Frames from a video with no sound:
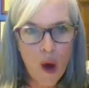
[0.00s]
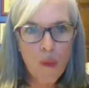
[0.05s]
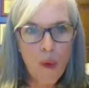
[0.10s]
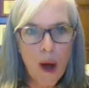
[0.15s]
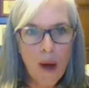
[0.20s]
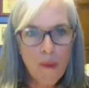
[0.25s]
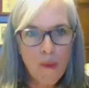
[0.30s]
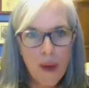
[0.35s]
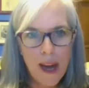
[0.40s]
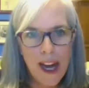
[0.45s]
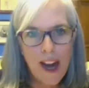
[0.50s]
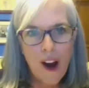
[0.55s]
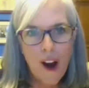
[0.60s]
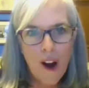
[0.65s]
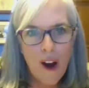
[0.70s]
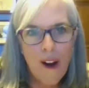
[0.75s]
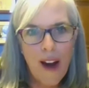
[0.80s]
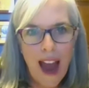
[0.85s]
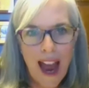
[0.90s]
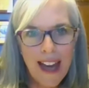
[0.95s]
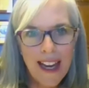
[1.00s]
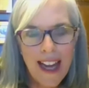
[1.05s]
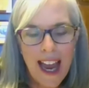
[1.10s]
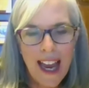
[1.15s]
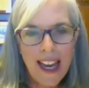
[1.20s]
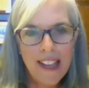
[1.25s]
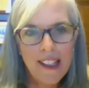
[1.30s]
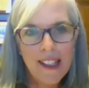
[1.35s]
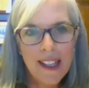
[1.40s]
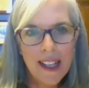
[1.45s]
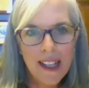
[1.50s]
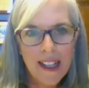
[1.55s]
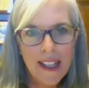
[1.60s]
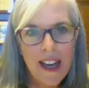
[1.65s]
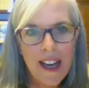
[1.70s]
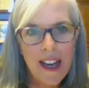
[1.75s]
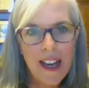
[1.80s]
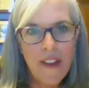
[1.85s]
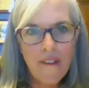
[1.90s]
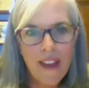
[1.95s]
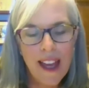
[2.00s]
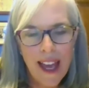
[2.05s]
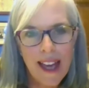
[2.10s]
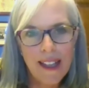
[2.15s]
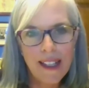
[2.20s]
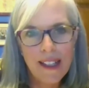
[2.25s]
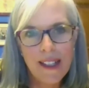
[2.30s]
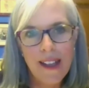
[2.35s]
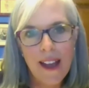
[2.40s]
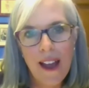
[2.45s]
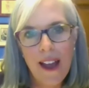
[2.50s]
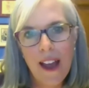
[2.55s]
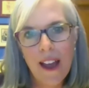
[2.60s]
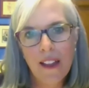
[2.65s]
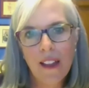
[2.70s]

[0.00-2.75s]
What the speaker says: when we are at a significant